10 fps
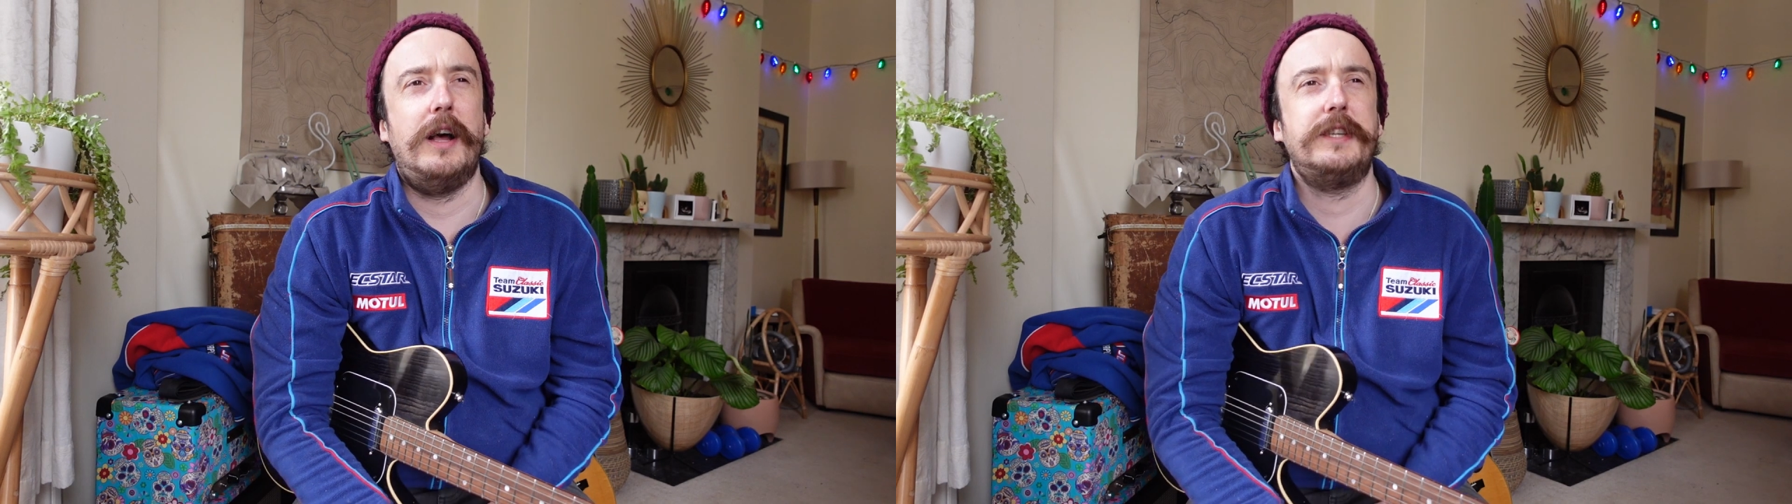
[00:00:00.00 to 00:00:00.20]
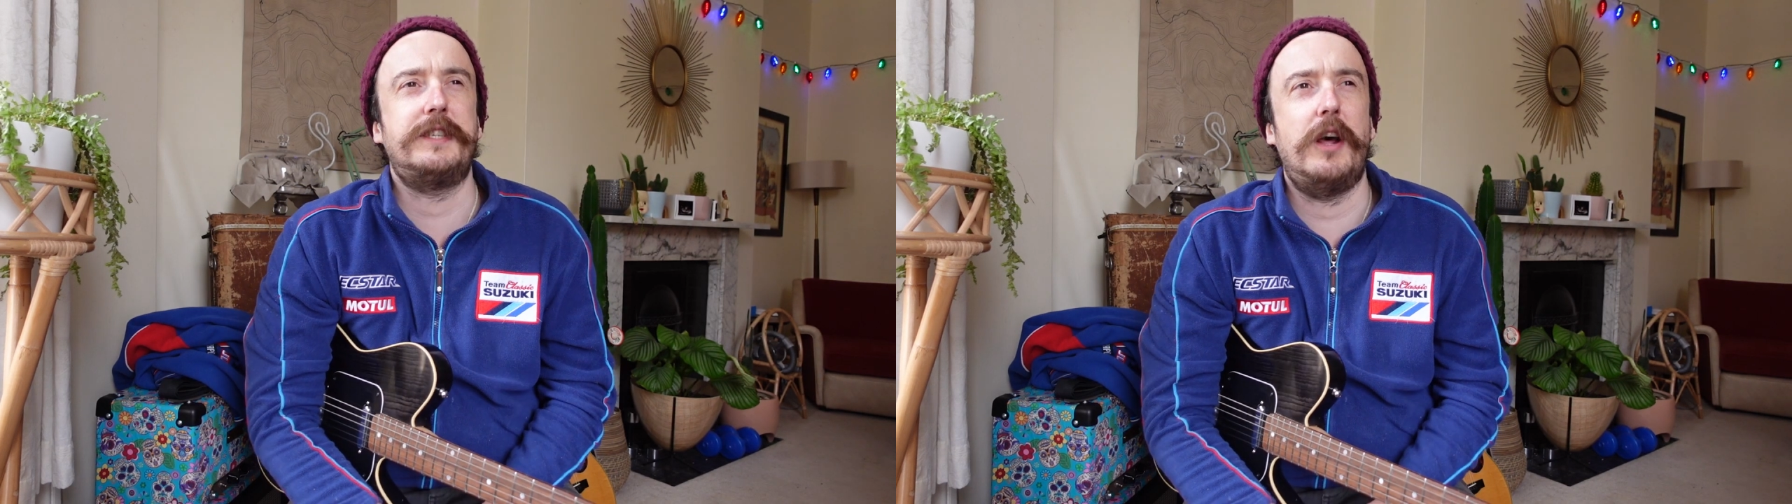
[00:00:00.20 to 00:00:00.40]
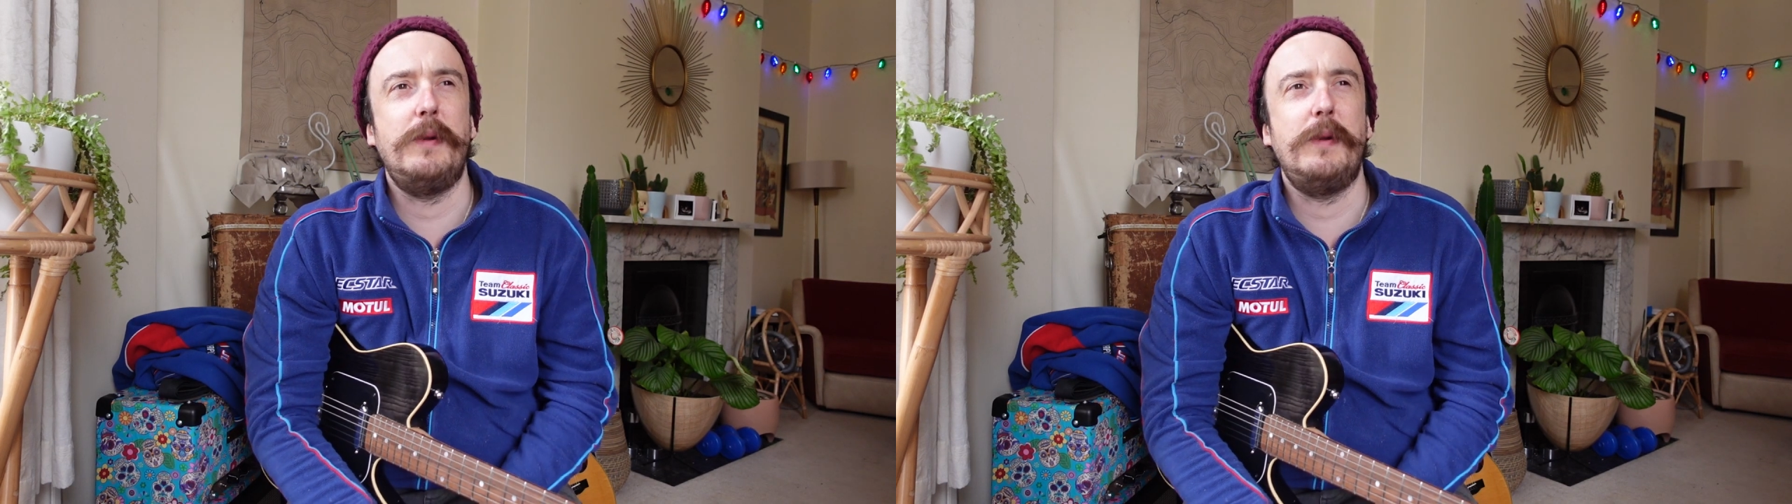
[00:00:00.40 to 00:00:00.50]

so